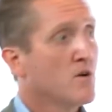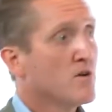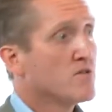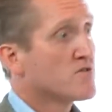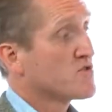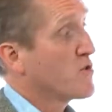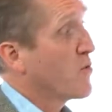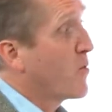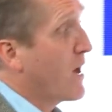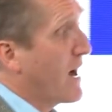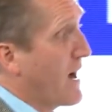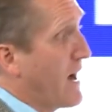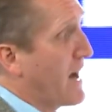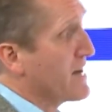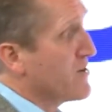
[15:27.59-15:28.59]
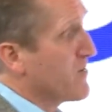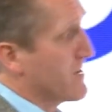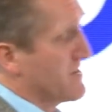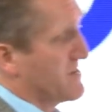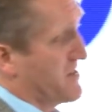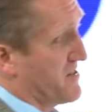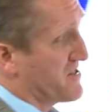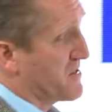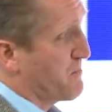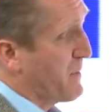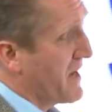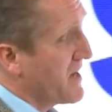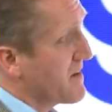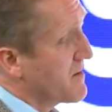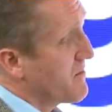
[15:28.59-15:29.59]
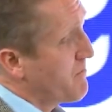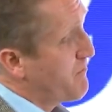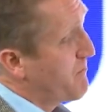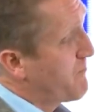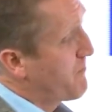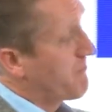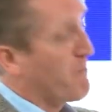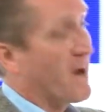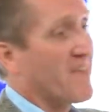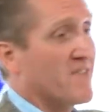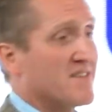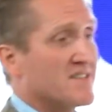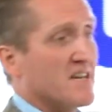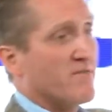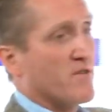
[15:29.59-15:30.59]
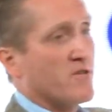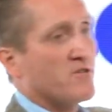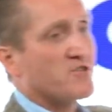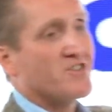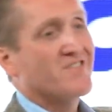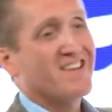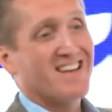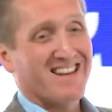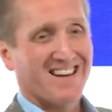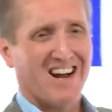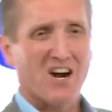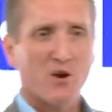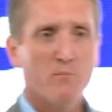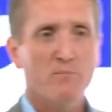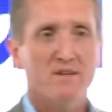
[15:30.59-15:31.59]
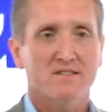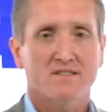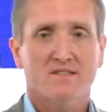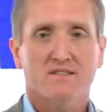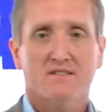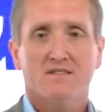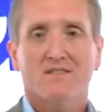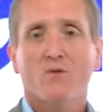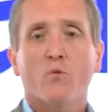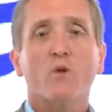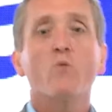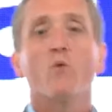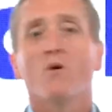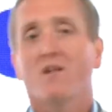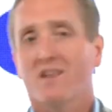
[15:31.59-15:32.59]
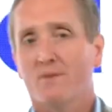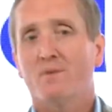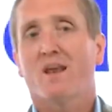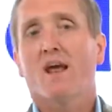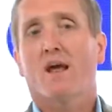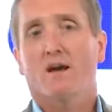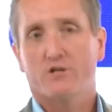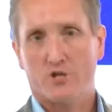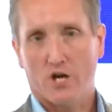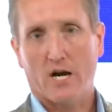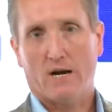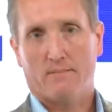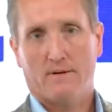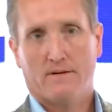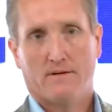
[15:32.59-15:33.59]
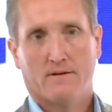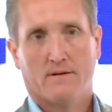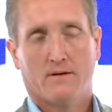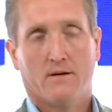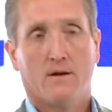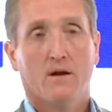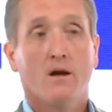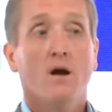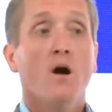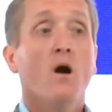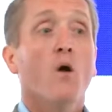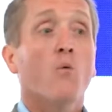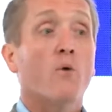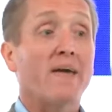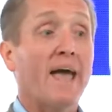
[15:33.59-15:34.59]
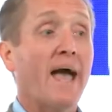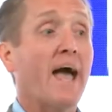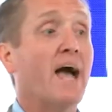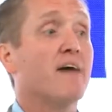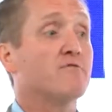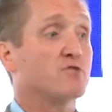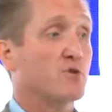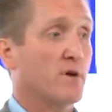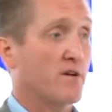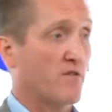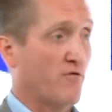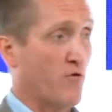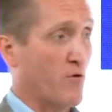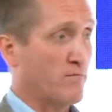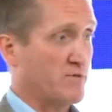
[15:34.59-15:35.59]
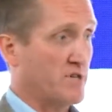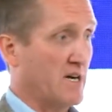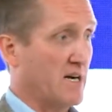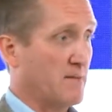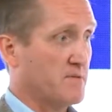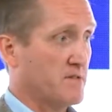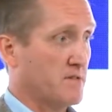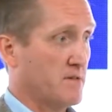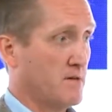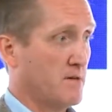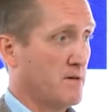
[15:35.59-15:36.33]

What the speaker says: So I don't anticipate by this evolution that in our business that we will eliminate a job. We have transformed jobs,